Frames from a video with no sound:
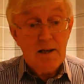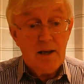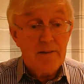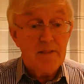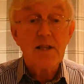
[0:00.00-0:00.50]

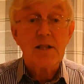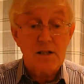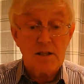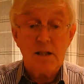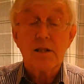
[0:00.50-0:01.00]
and this
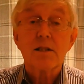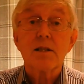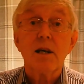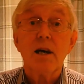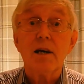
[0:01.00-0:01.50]
is it.
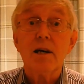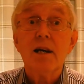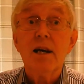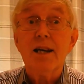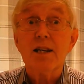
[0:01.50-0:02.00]
Uh,
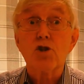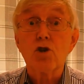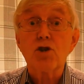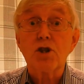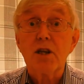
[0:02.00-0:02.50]
it's
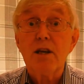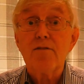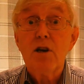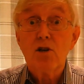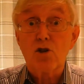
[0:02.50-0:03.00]
just to
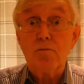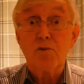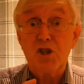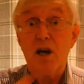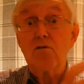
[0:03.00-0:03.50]
give some
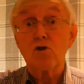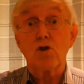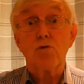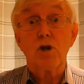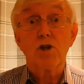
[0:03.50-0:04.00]
down
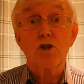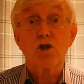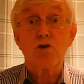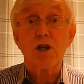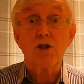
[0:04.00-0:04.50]
to earth
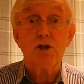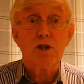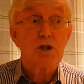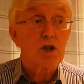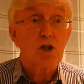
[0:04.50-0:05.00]

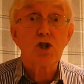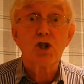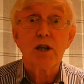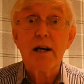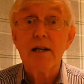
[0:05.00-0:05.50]
strategies or
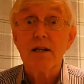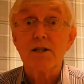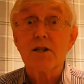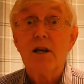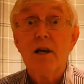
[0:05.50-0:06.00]

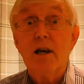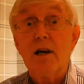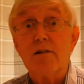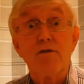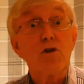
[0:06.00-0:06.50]
styles
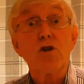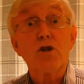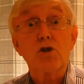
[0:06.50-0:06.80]
uh, for other